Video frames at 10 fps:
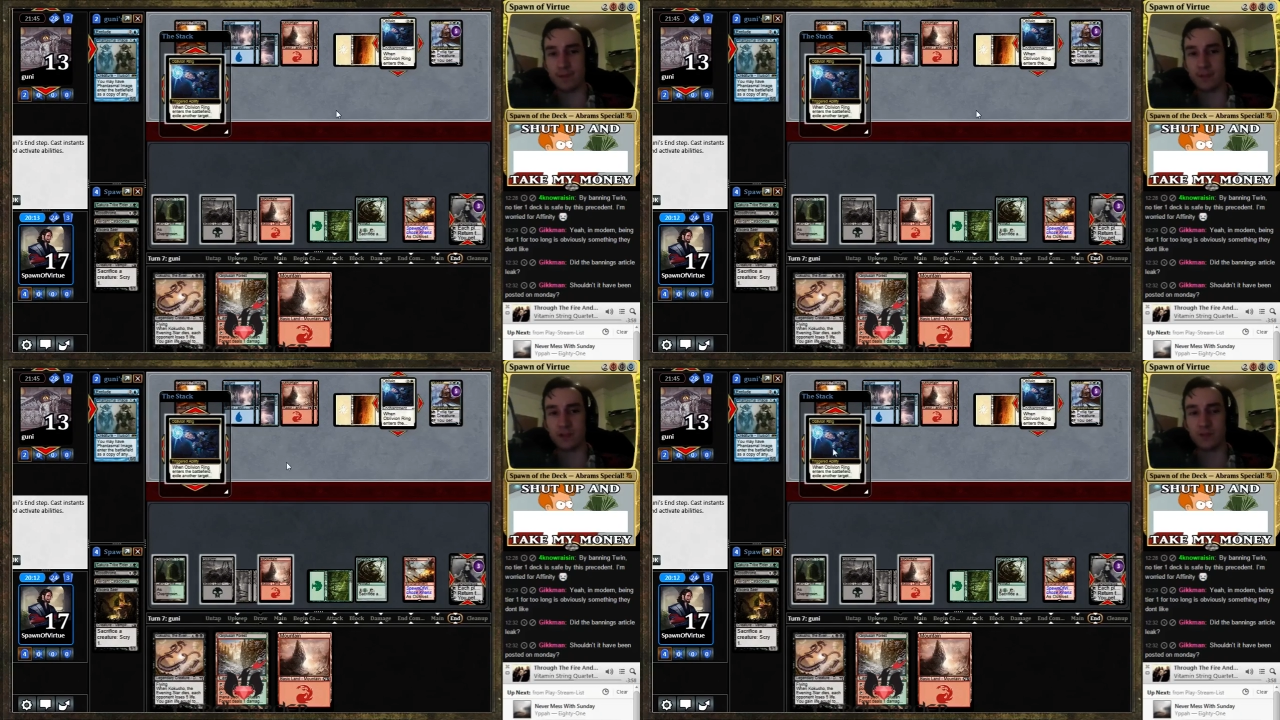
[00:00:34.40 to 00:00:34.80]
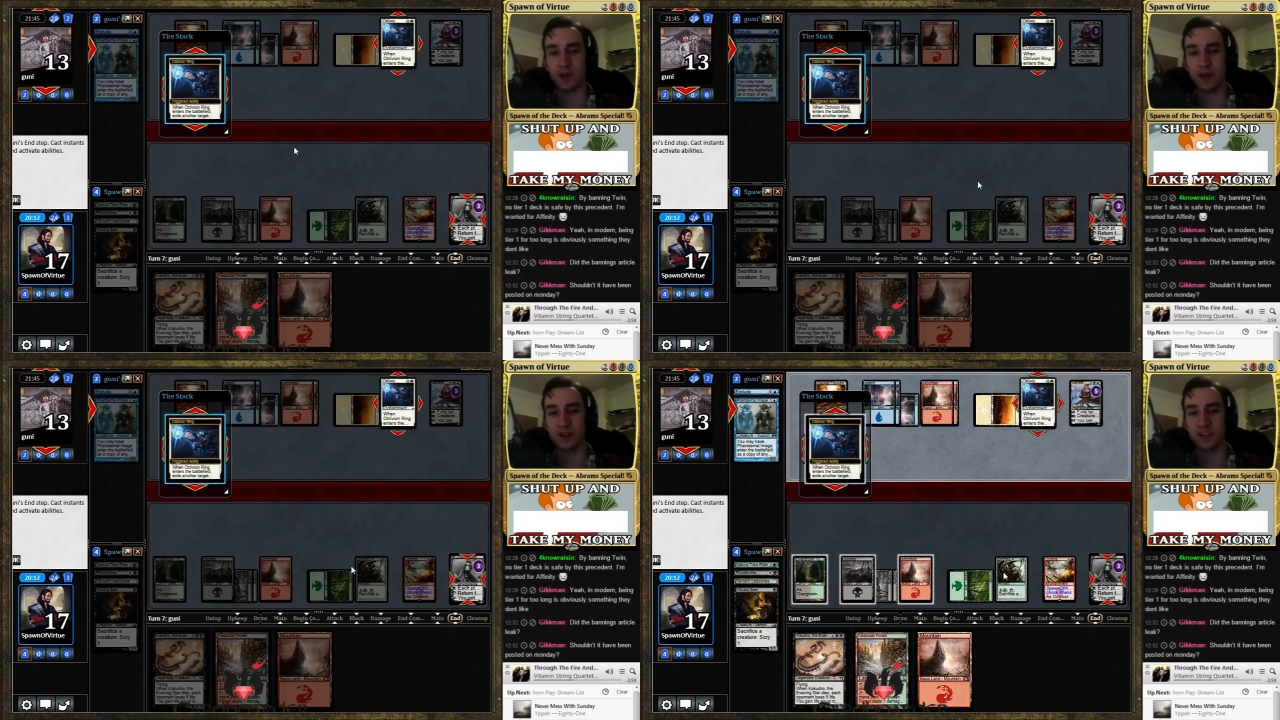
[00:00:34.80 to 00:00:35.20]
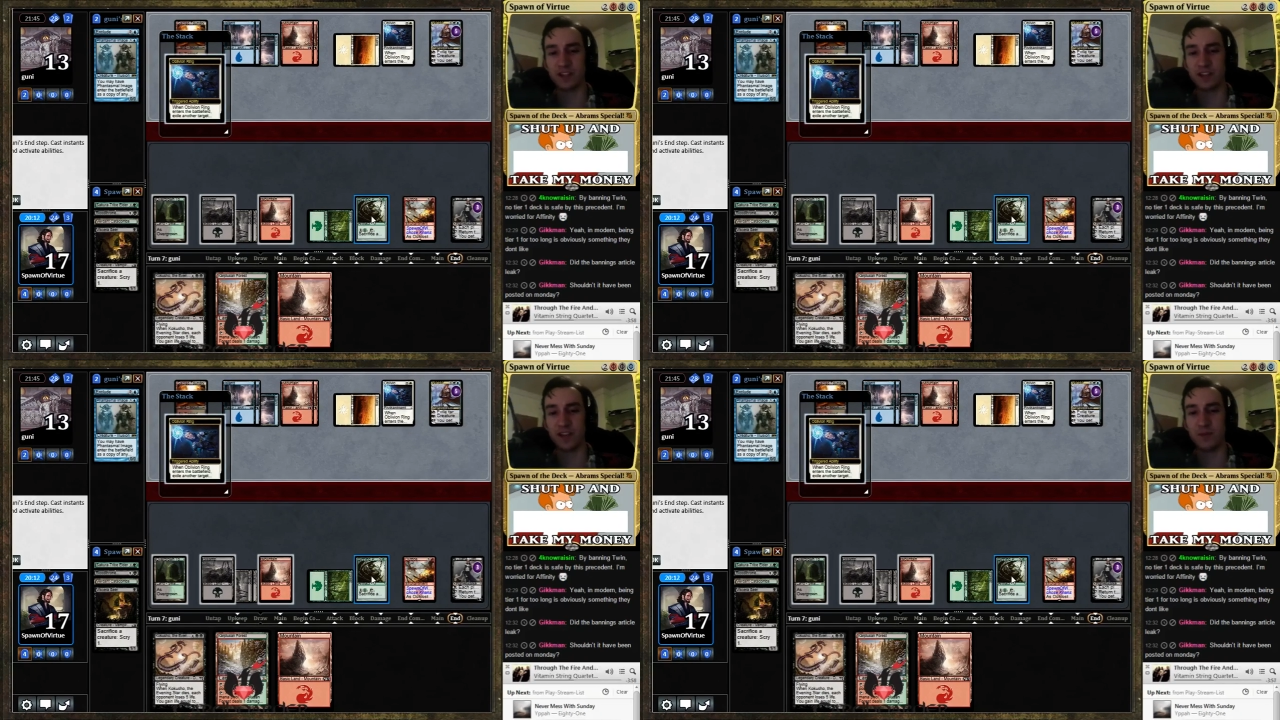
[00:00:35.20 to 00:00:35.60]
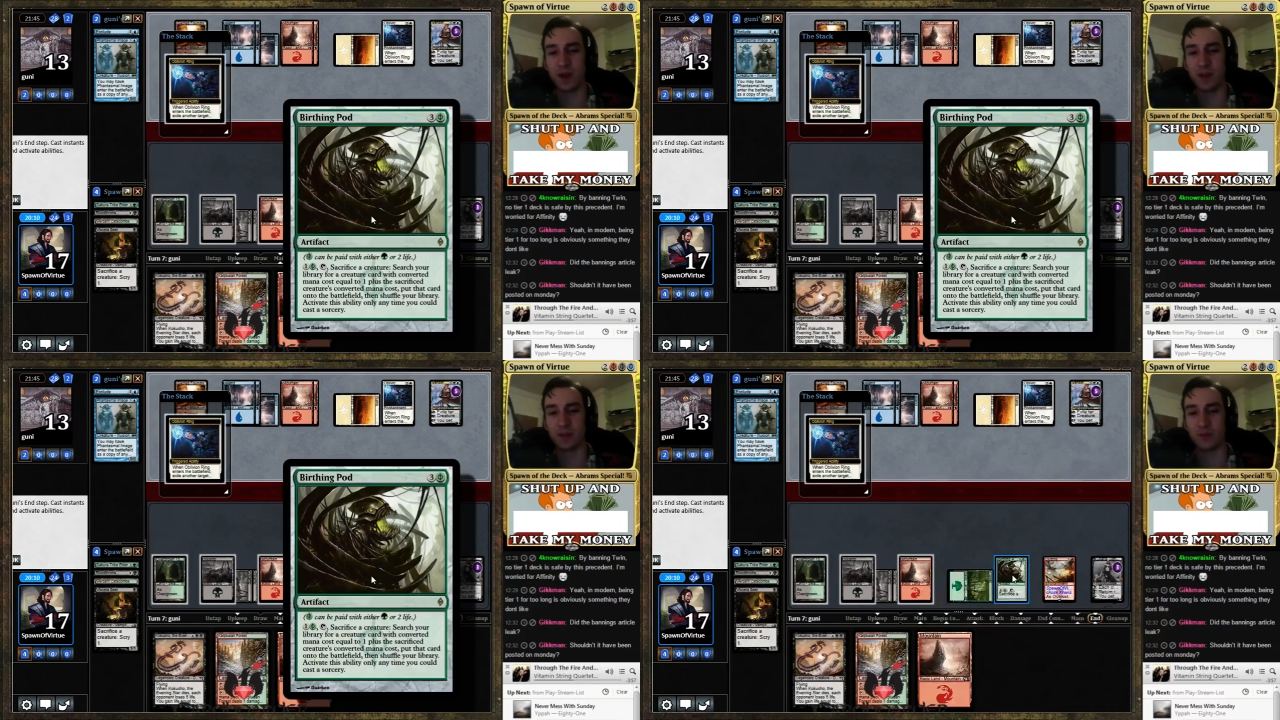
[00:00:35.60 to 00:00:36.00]
So he bounces. He's gave me
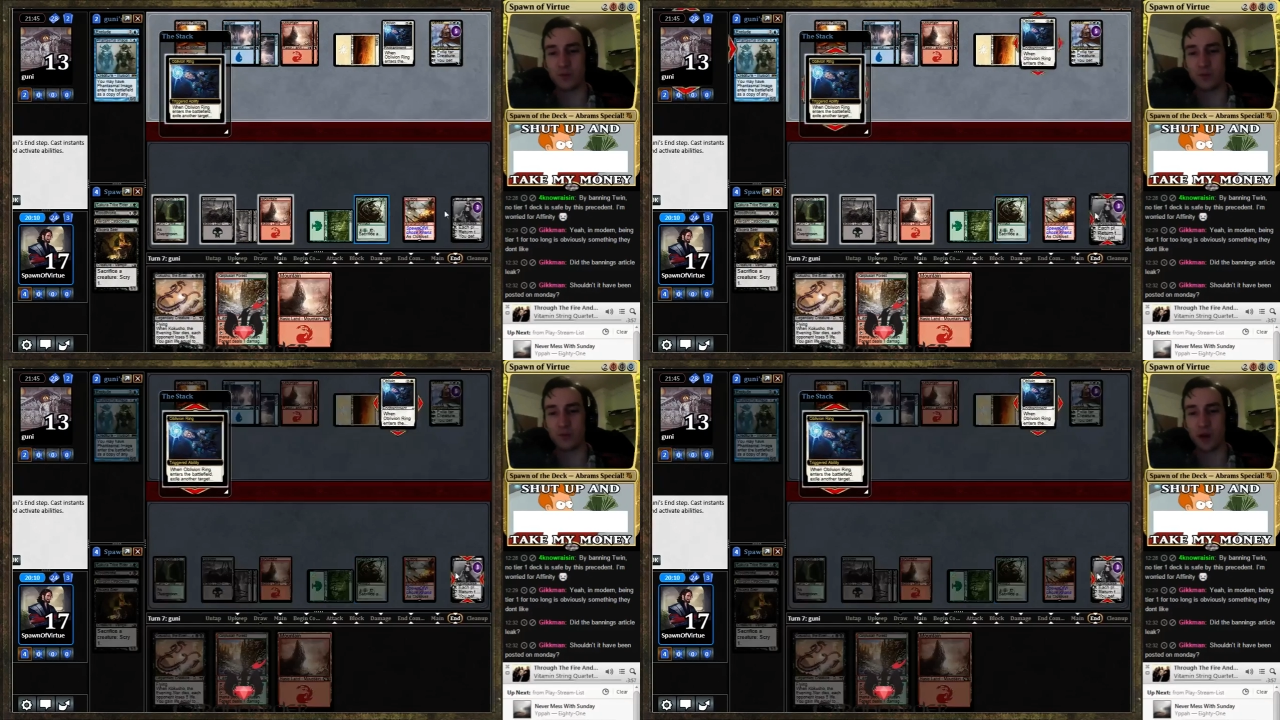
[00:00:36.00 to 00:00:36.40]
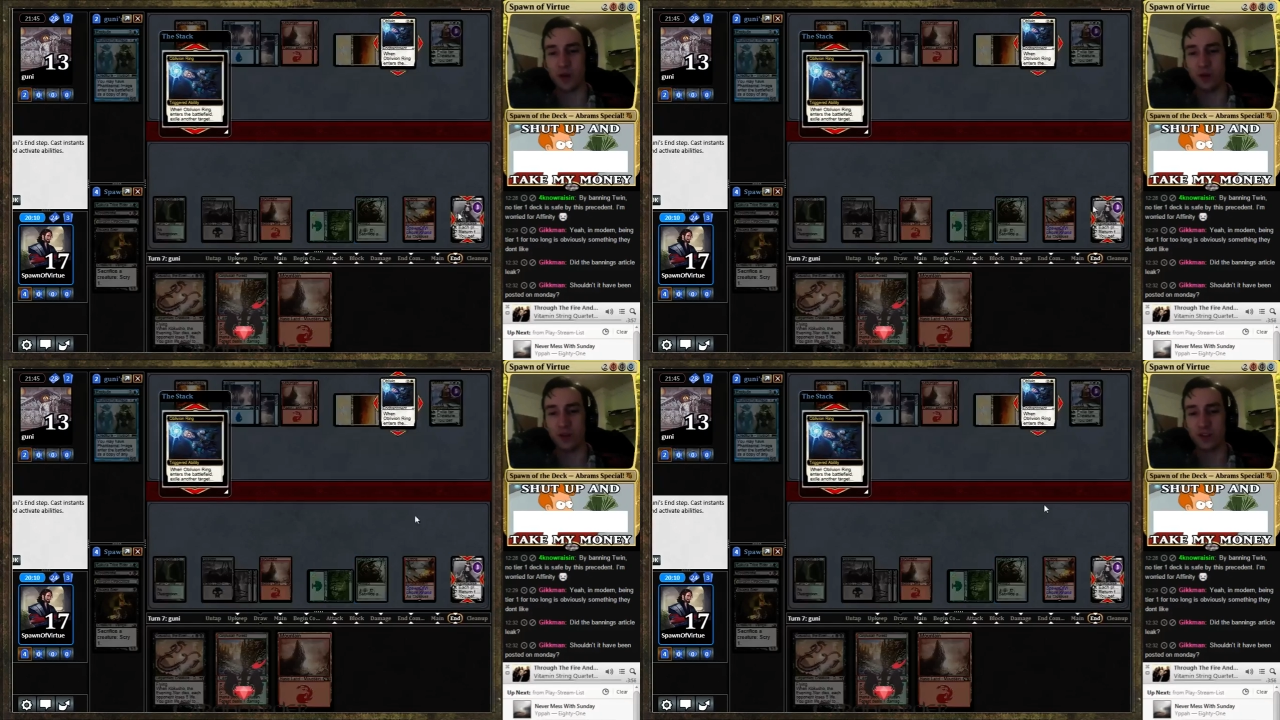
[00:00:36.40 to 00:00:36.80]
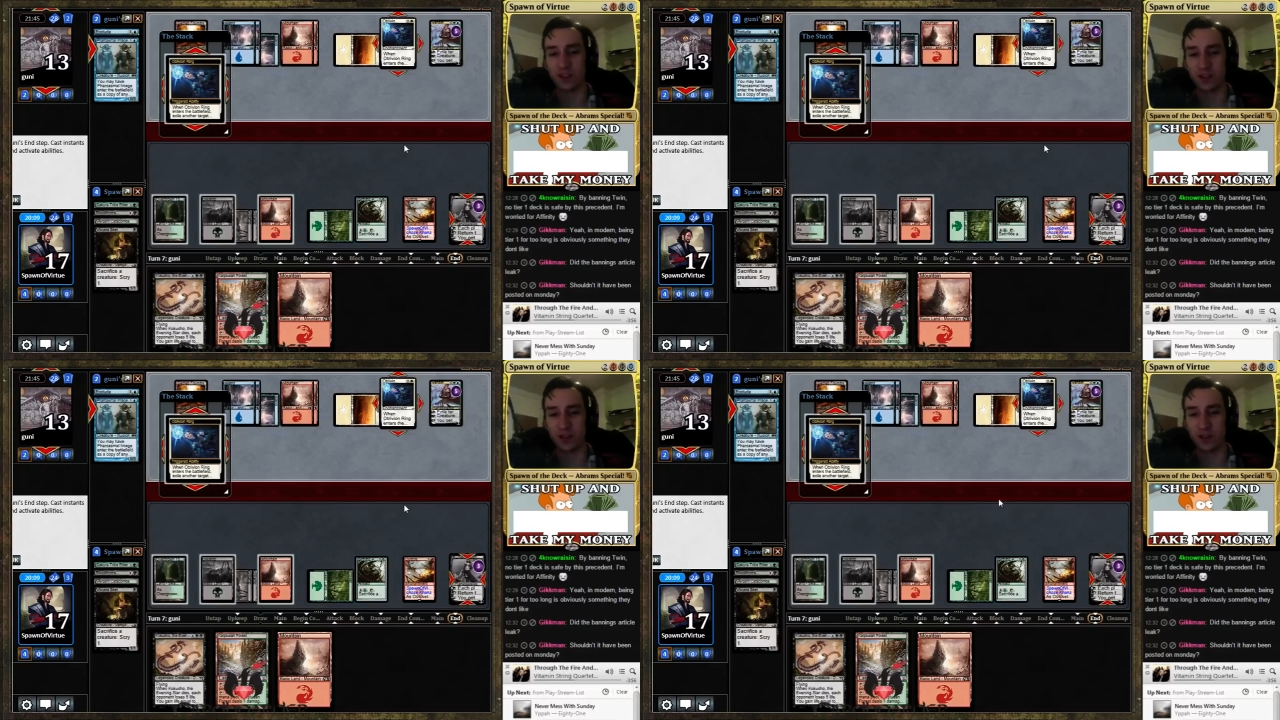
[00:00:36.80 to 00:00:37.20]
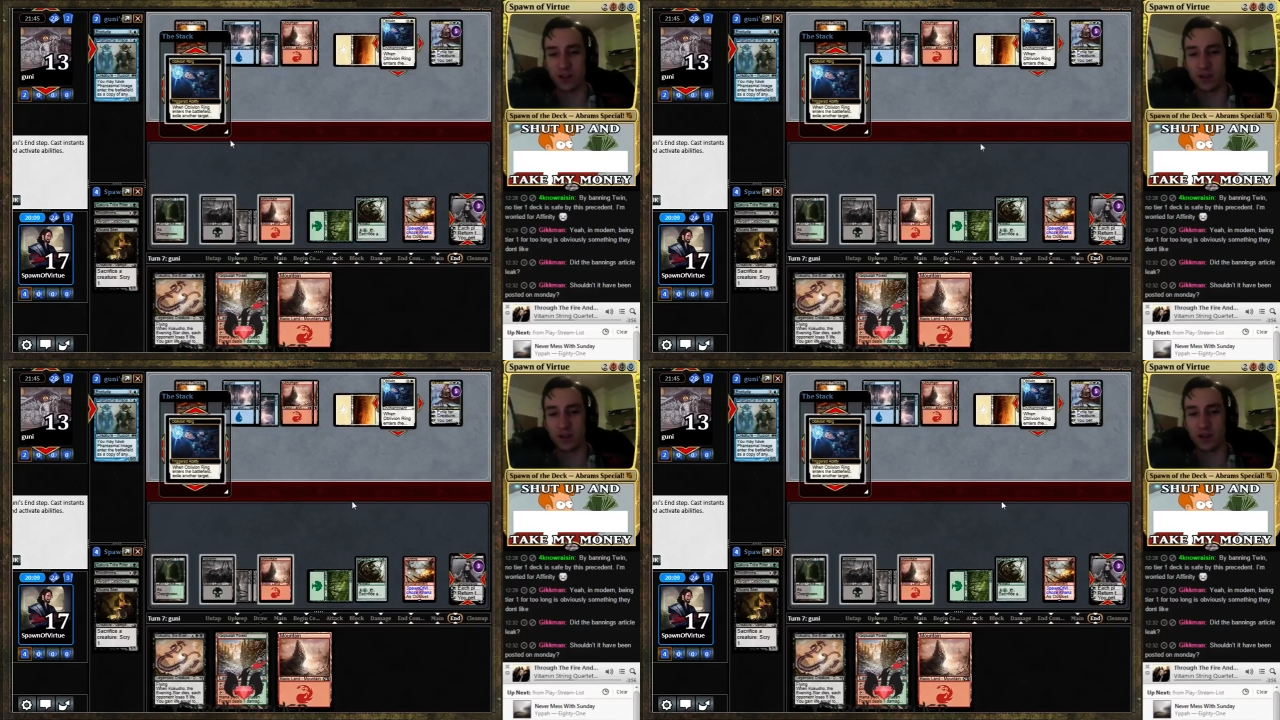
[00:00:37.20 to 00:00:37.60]
back the birthing pod. He wants the lily.
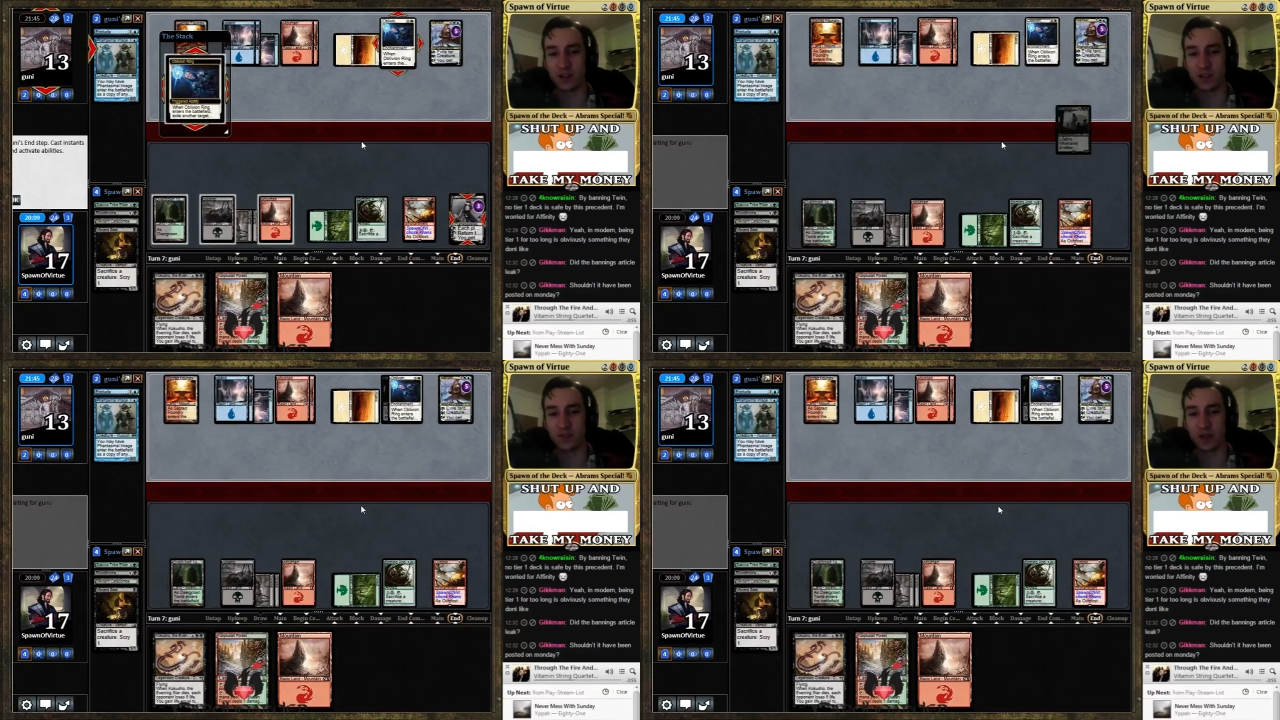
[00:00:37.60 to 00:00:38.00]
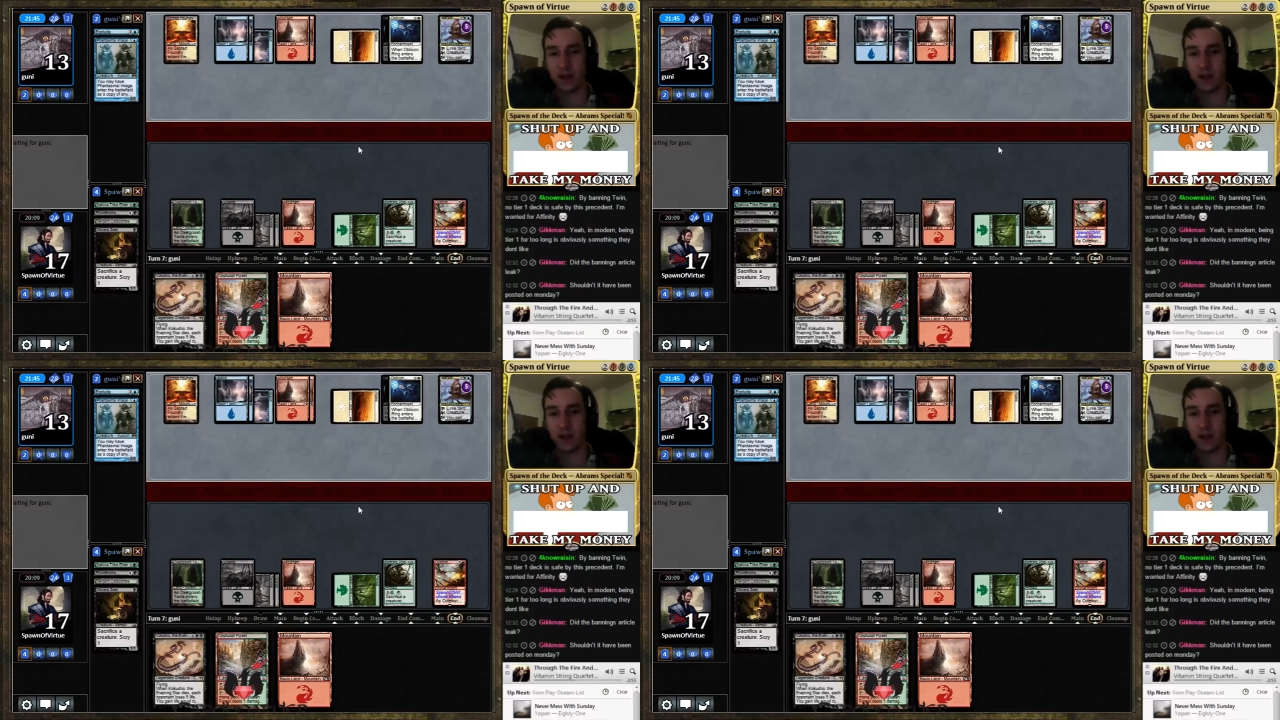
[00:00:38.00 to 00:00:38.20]
That's fine.